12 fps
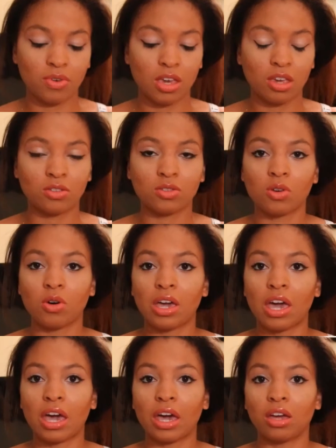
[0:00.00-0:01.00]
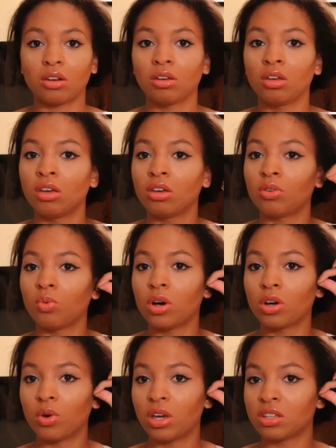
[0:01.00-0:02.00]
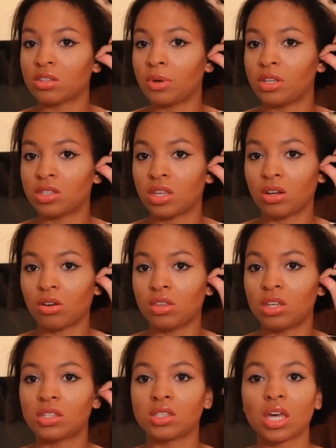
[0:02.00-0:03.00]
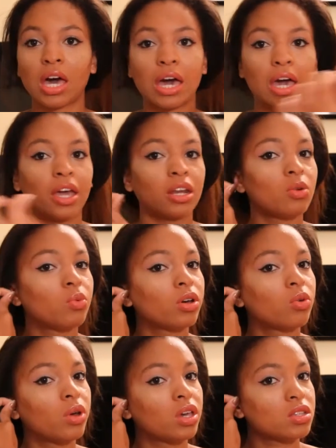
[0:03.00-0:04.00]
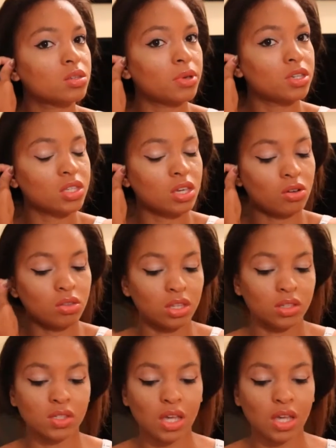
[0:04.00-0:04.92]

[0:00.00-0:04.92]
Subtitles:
face, so I had, you know, one going into my skin on this side and one going into my skin on this